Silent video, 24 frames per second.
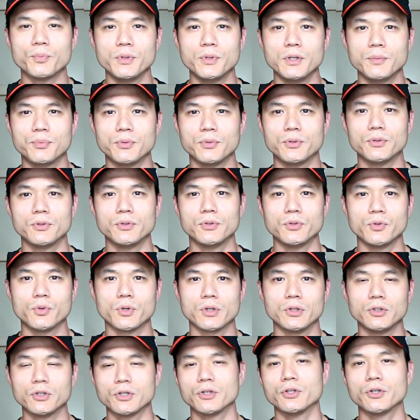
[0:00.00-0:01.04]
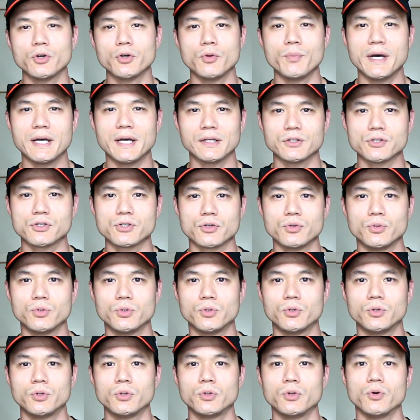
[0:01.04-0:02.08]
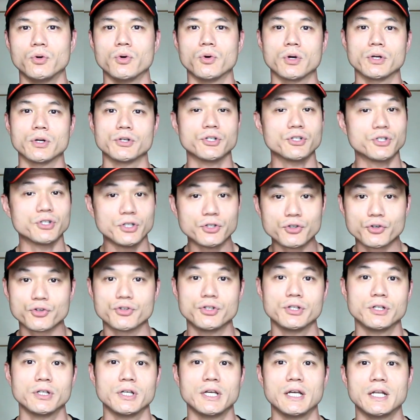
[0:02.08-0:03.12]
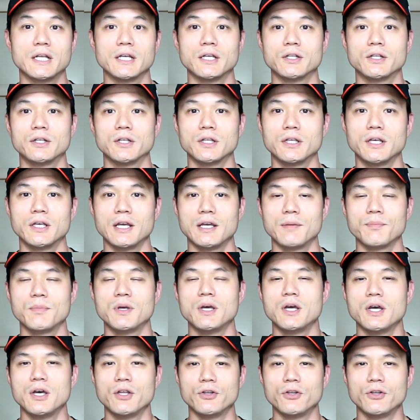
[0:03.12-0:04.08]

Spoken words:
people who are looking to go back to school or just interested in getting into the game.